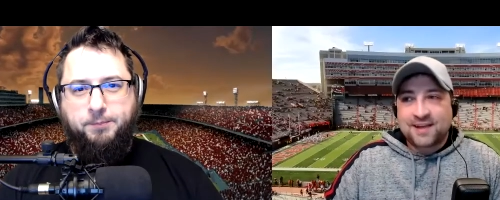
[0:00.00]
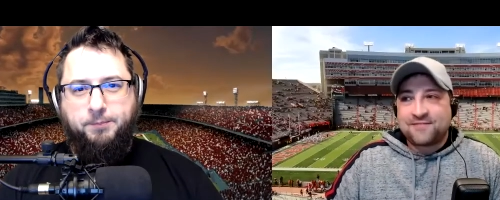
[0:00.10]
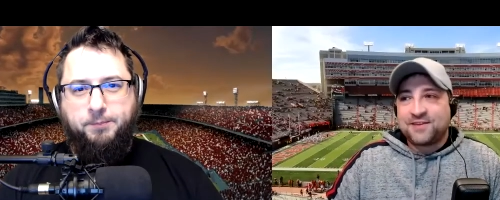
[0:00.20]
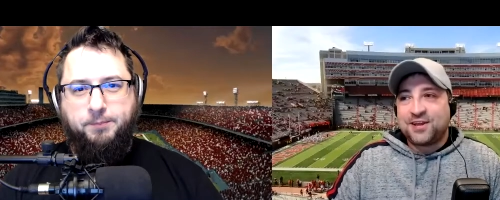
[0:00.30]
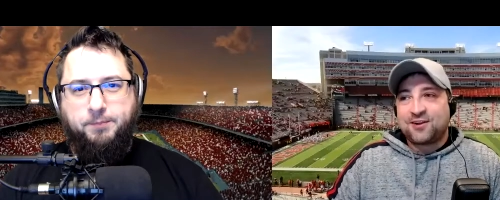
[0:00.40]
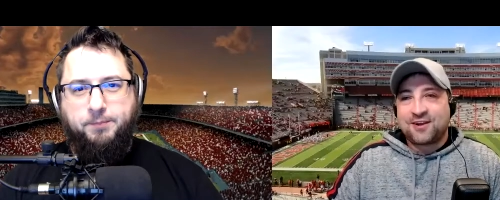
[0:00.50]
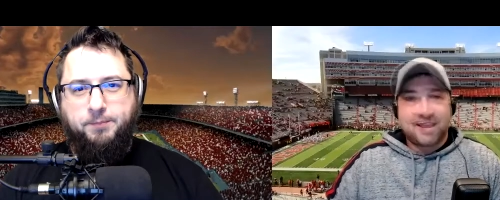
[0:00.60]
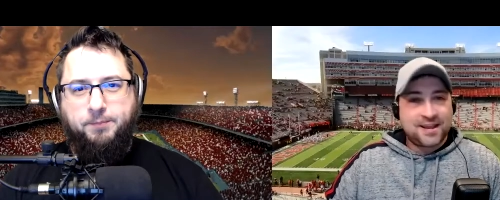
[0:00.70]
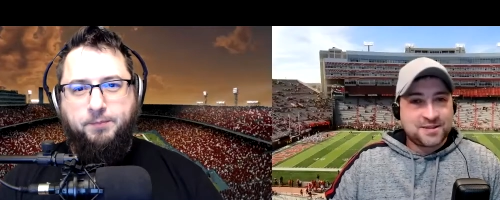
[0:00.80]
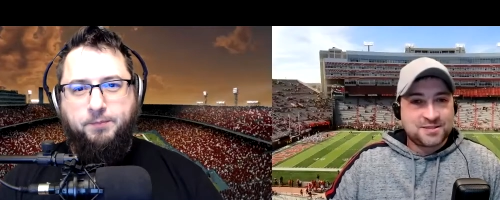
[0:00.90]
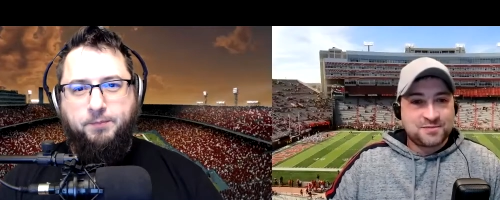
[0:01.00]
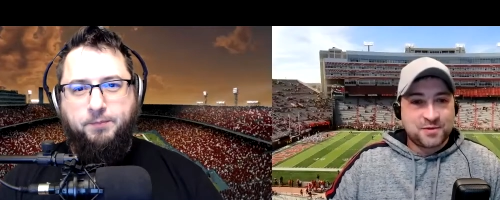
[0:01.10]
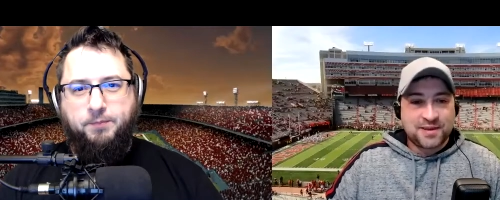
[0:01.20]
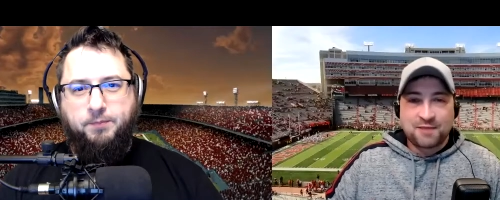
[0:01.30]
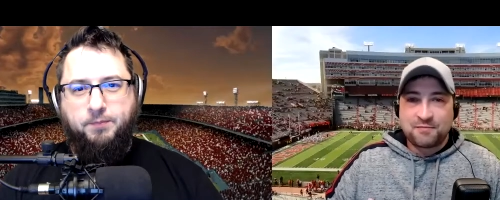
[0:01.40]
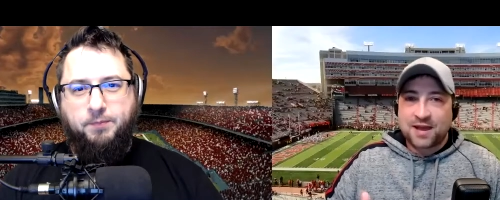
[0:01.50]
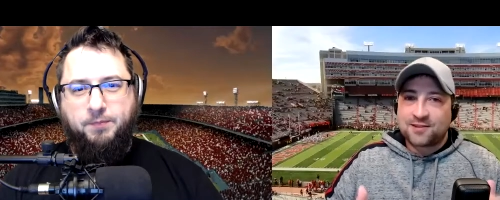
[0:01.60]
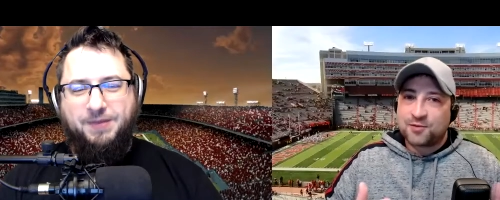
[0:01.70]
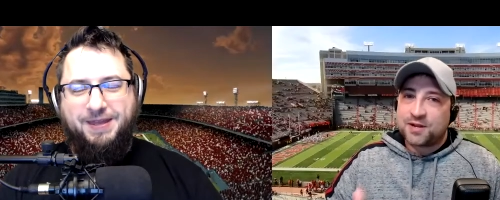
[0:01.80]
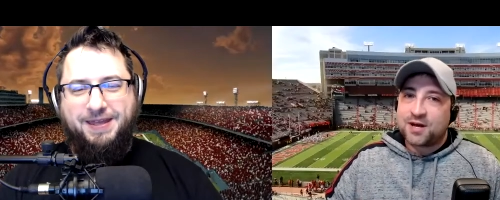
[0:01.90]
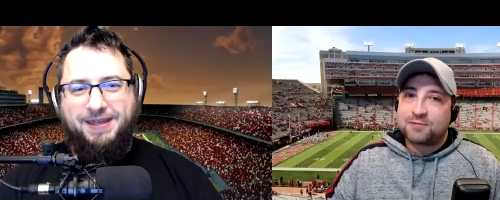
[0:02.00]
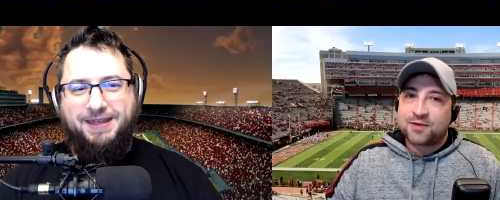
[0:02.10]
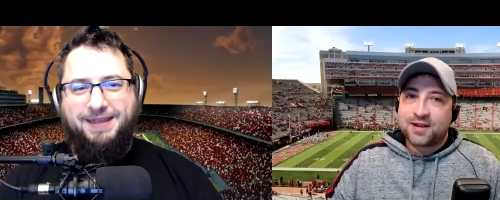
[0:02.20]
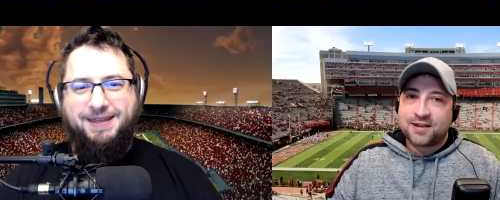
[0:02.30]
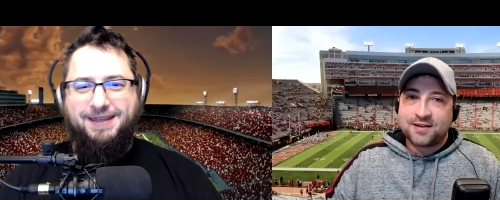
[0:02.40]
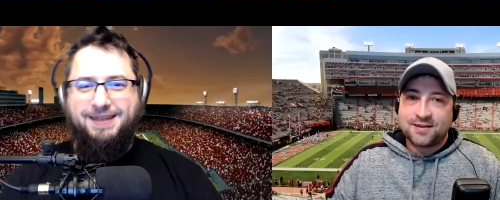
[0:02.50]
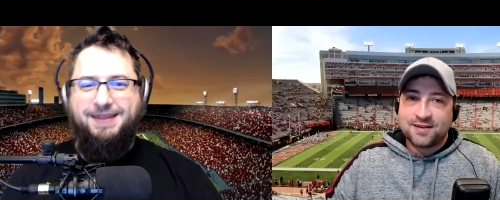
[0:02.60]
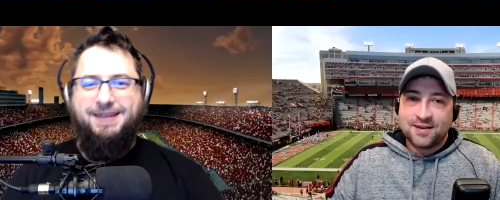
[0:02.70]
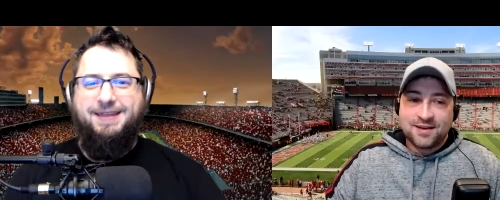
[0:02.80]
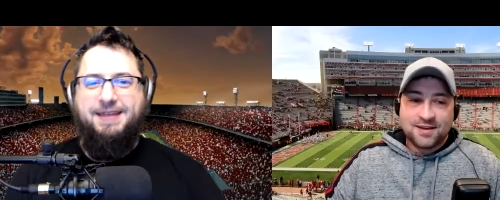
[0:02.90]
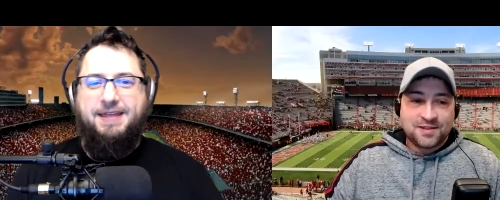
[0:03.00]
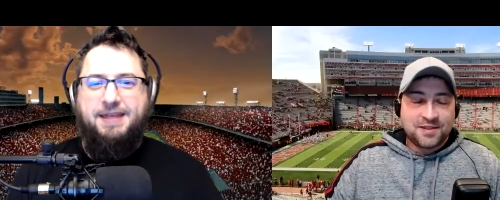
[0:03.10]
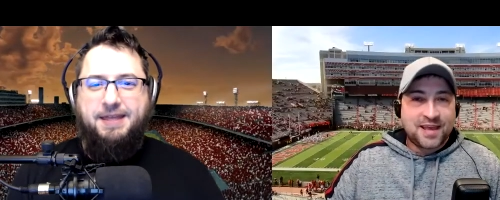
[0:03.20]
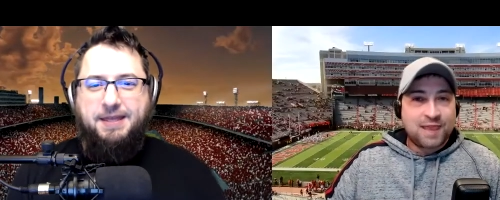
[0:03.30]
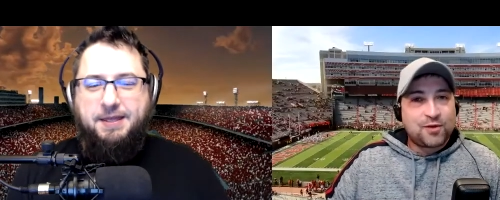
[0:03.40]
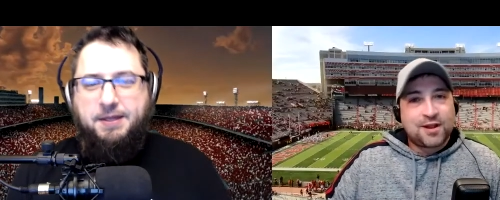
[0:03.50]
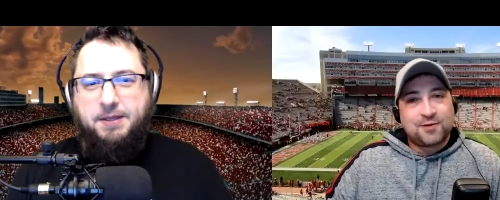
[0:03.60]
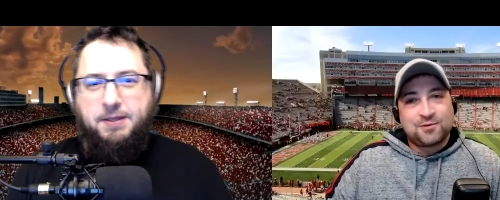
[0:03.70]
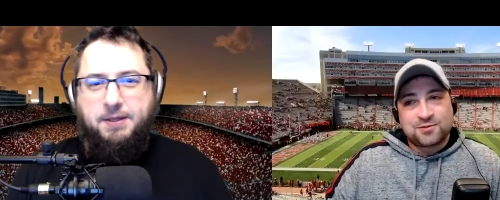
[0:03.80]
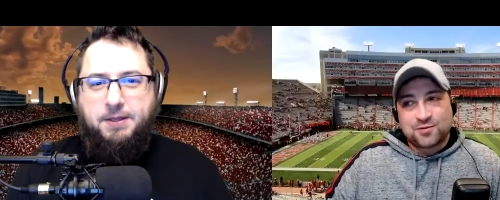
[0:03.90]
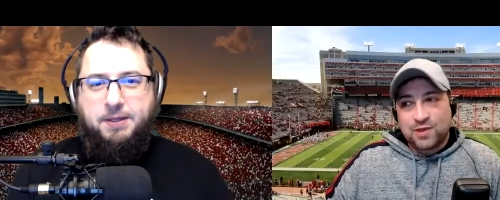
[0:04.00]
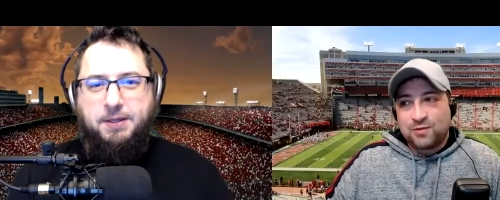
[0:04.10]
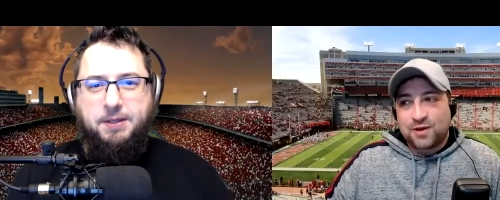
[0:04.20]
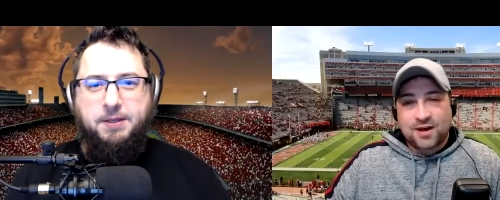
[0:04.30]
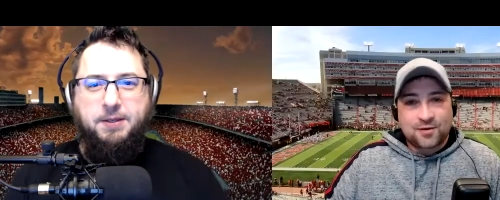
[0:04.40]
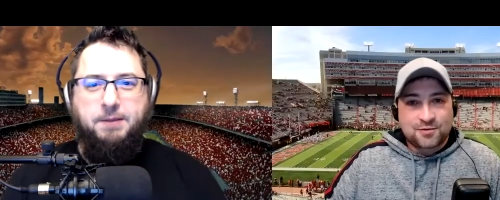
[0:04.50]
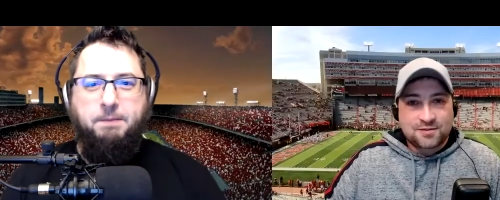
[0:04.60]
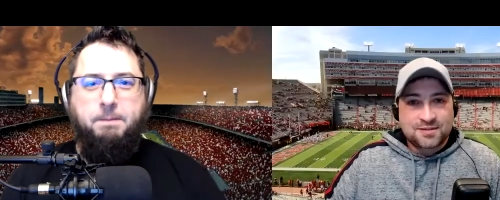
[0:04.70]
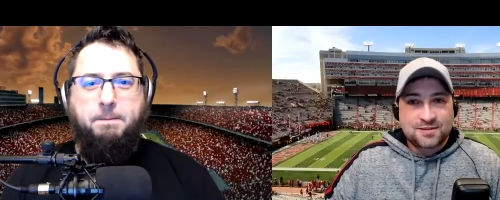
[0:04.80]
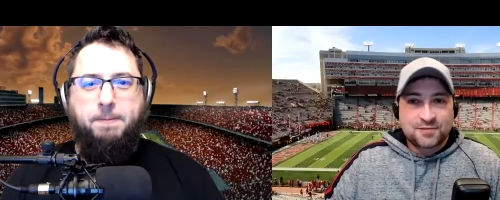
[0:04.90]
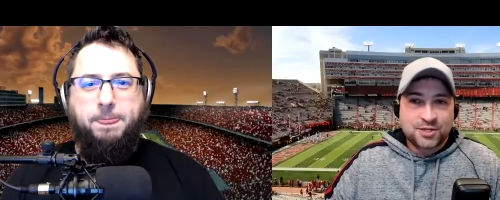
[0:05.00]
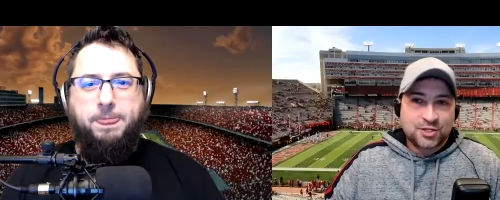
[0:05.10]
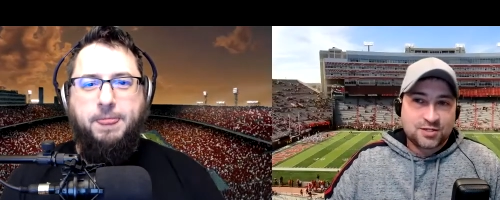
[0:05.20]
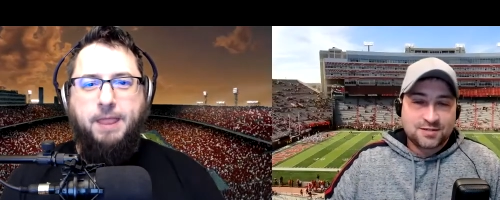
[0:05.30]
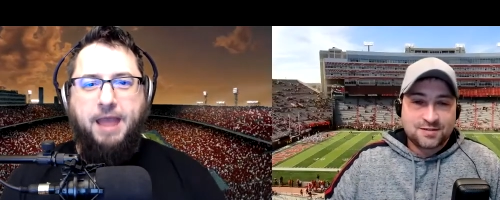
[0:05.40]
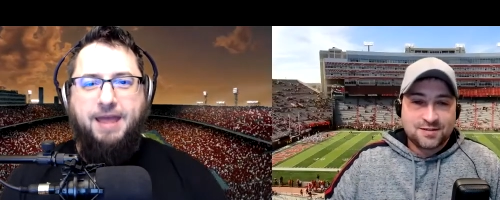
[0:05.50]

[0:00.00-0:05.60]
Speaker 1: half year hiatus, but we came back a little bit upgraded. The game went on hold, so we went on hold, which